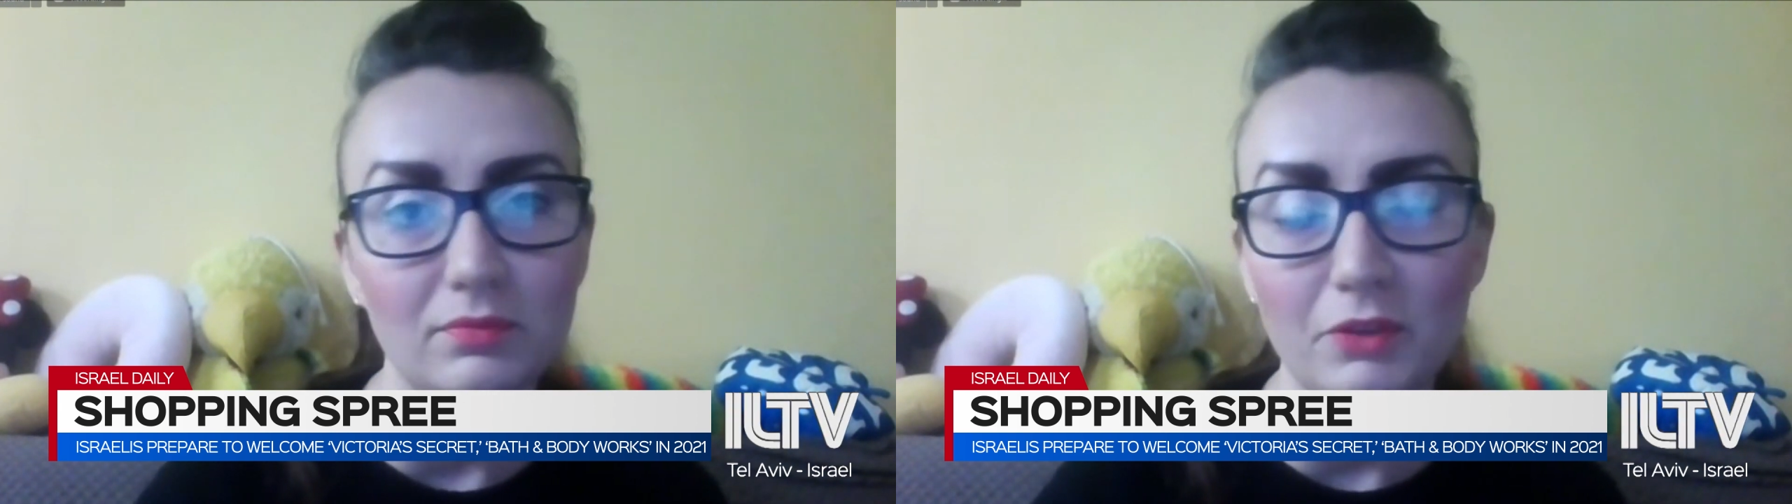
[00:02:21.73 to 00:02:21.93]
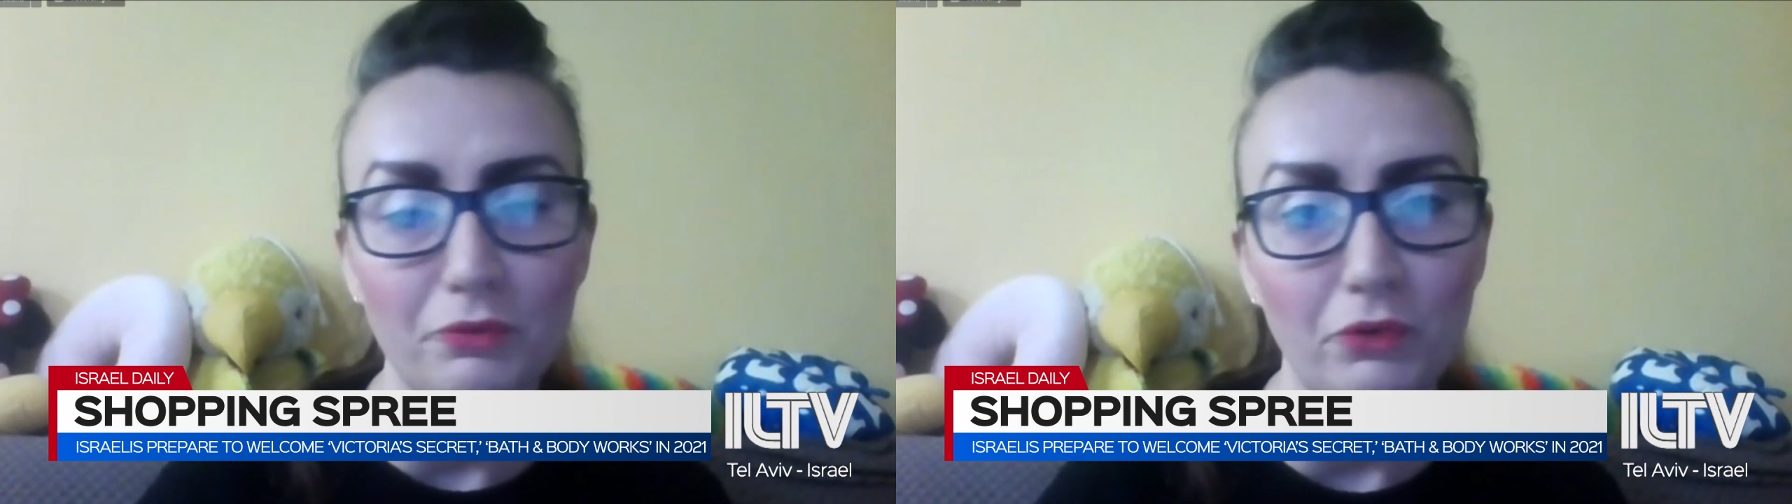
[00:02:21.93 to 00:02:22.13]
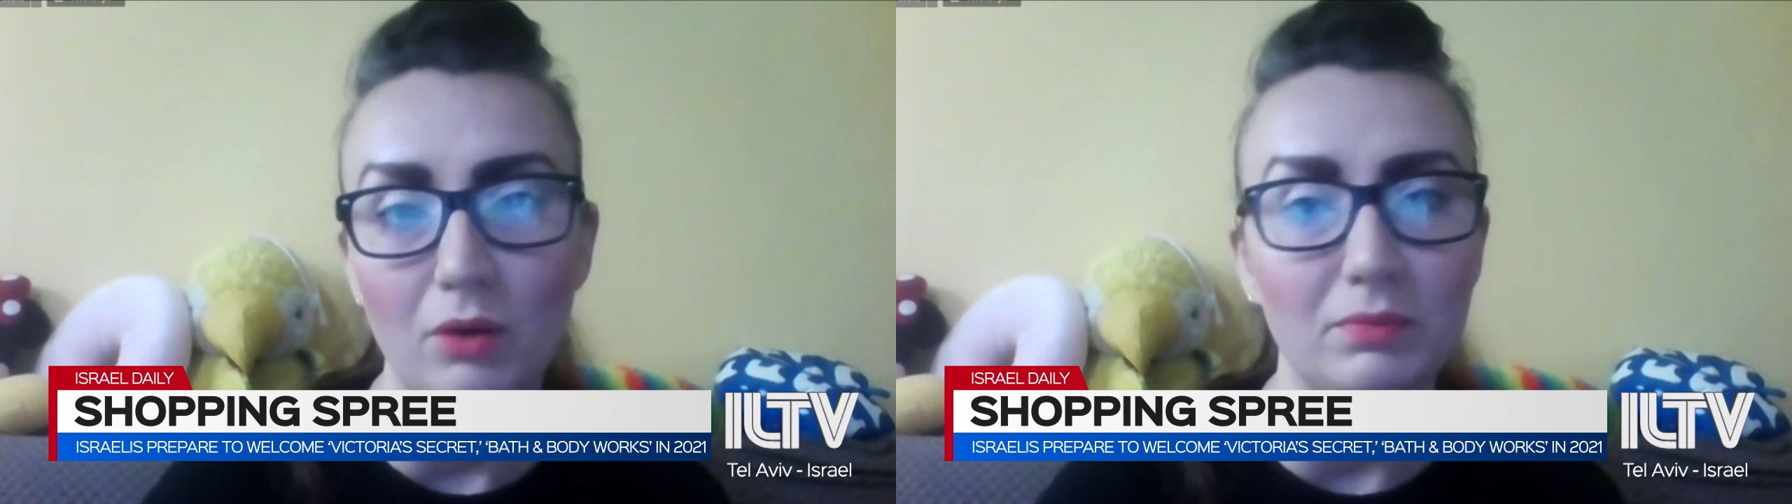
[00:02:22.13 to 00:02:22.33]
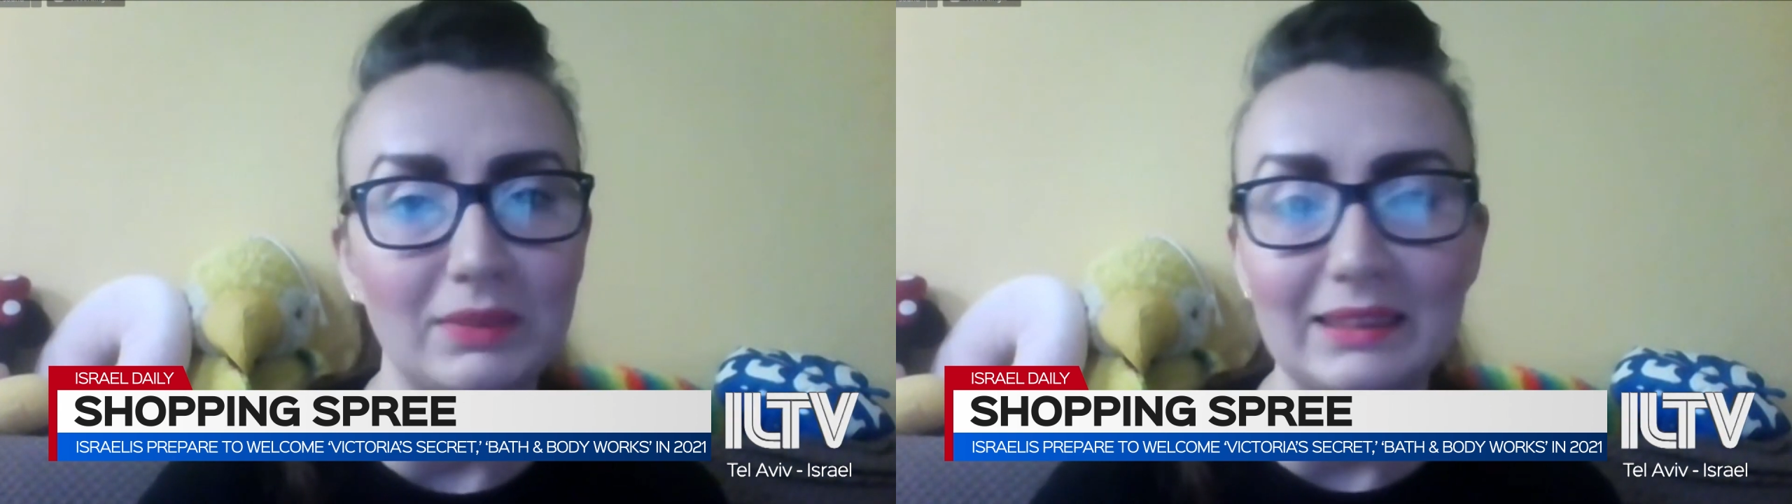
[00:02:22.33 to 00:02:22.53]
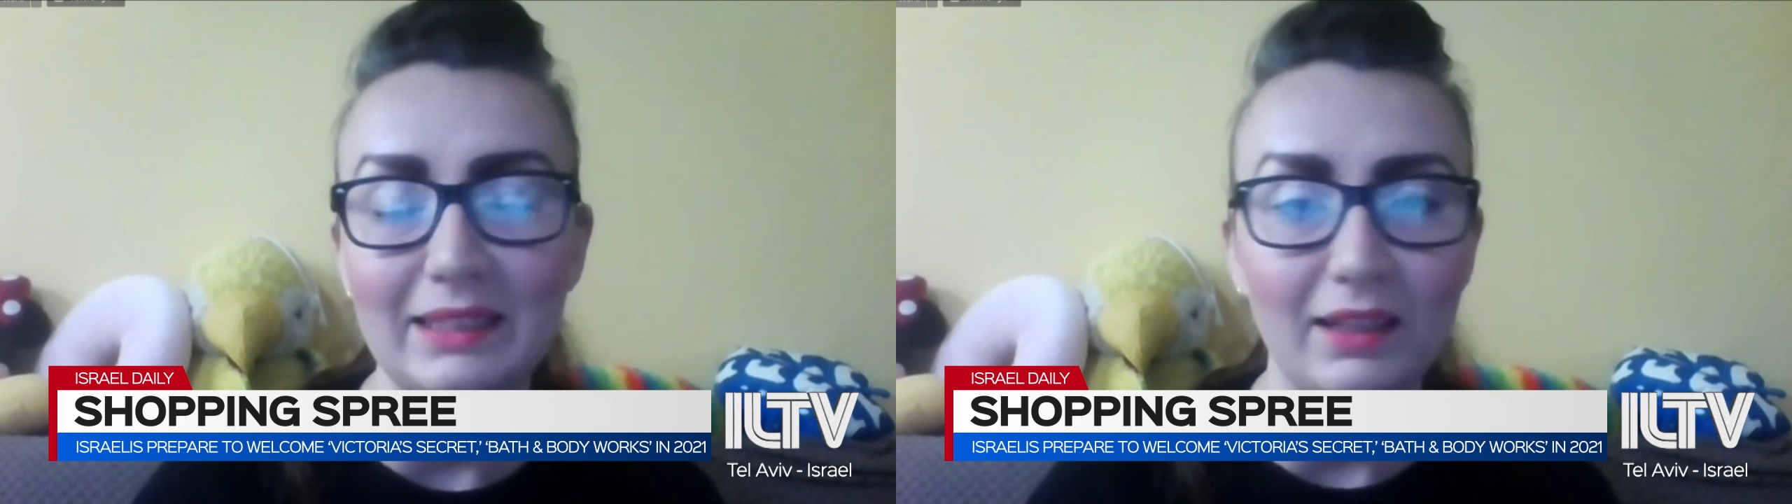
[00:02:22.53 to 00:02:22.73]

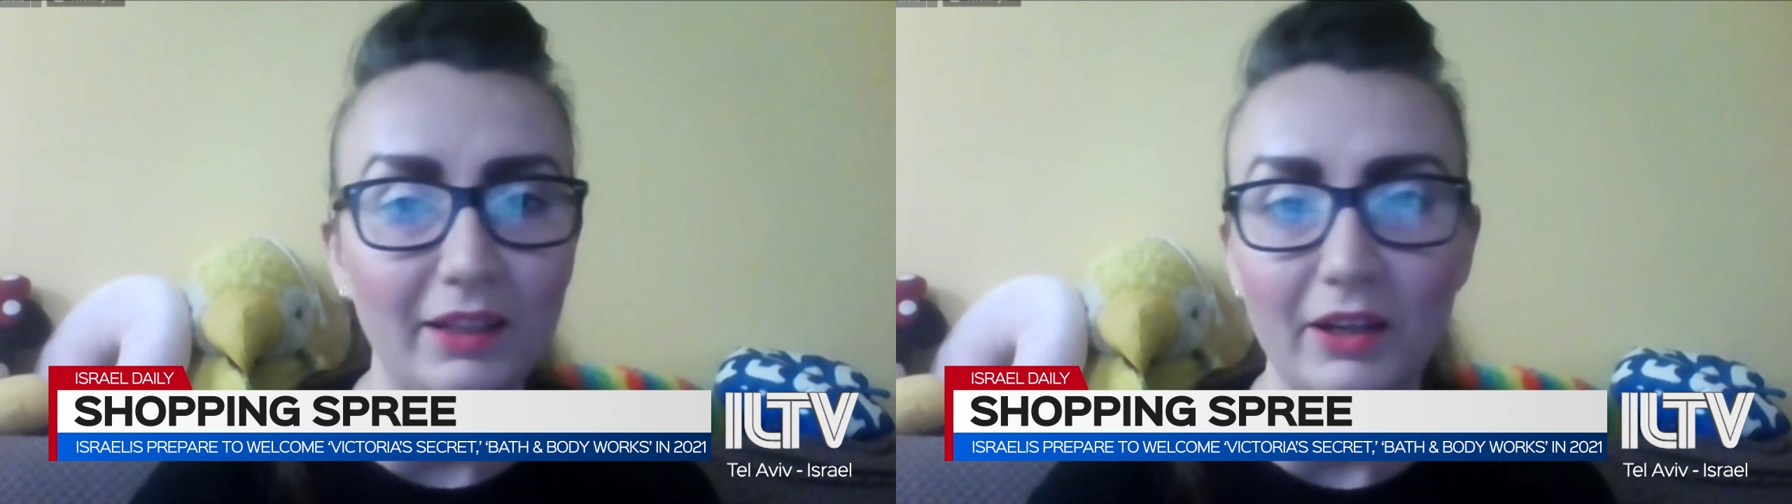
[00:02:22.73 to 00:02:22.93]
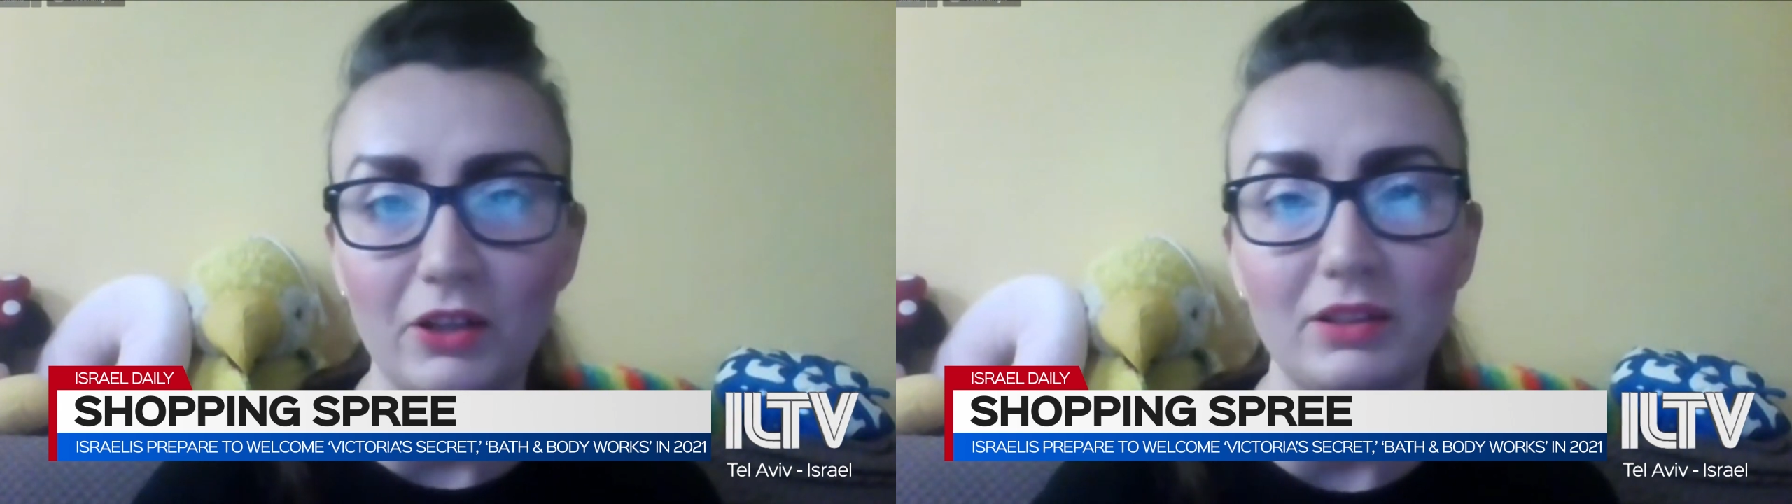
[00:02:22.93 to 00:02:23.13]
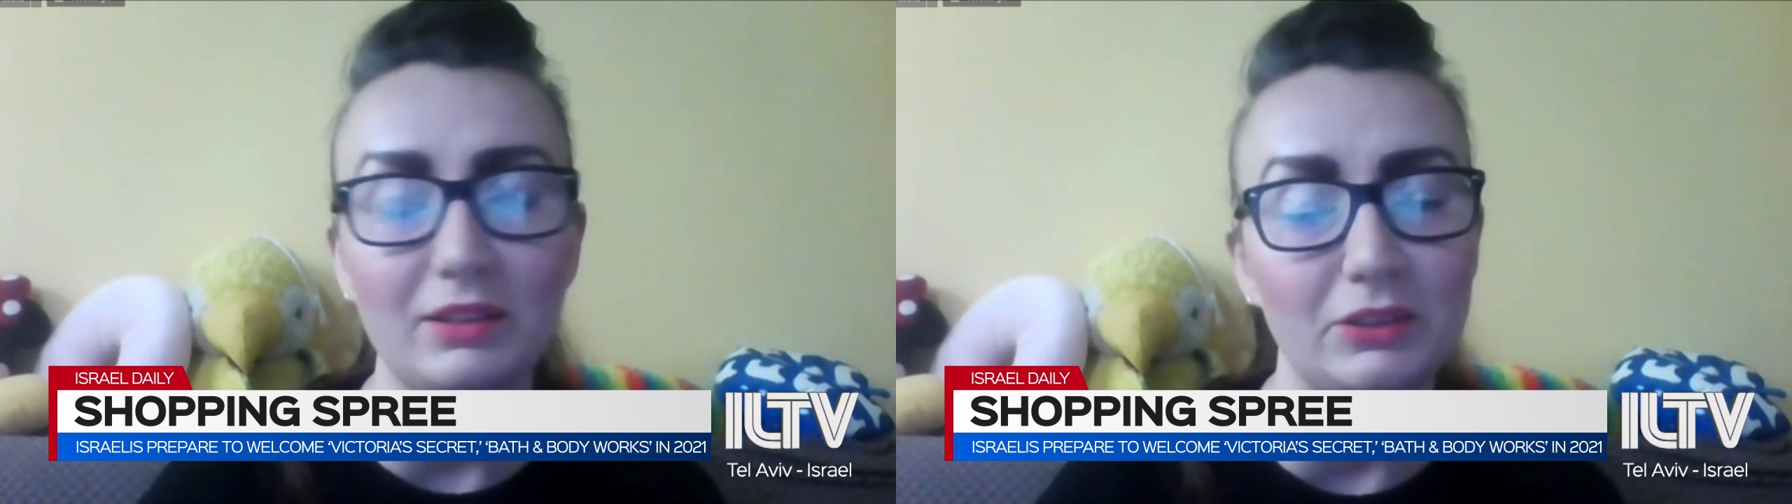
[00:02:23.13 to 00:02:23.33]
skincare